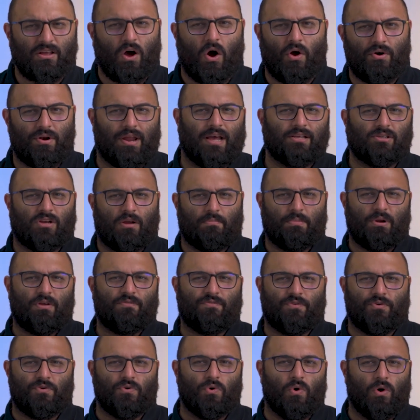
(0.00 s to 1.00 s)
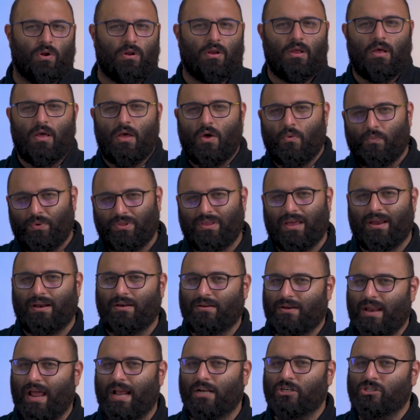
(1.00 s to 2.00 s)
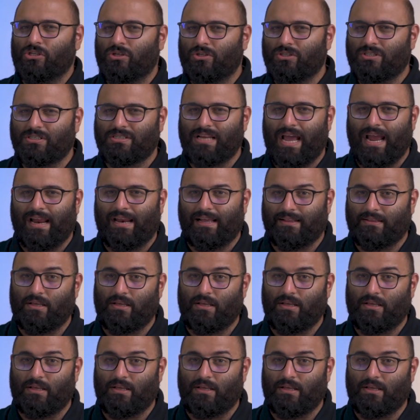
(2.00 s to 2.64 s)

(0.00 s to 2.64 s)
Honda is on a bit of a roll with the international styling.